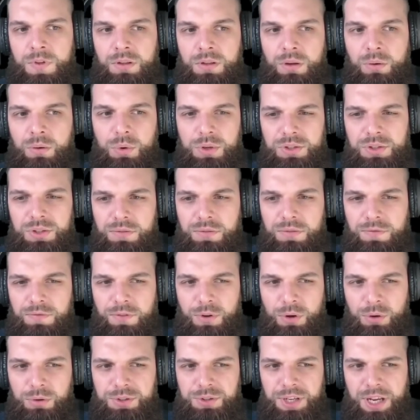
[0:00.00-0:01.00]
What's the
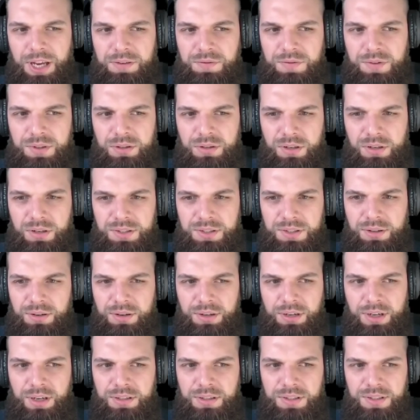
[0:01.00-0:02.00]
false advertising? I
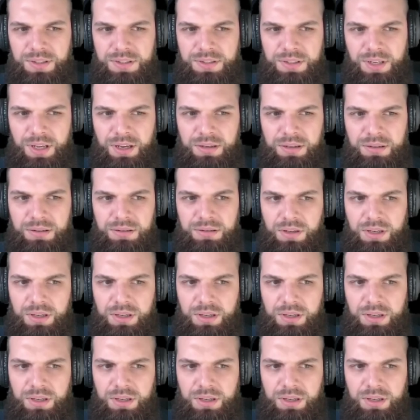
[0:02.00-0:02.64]
don't understand.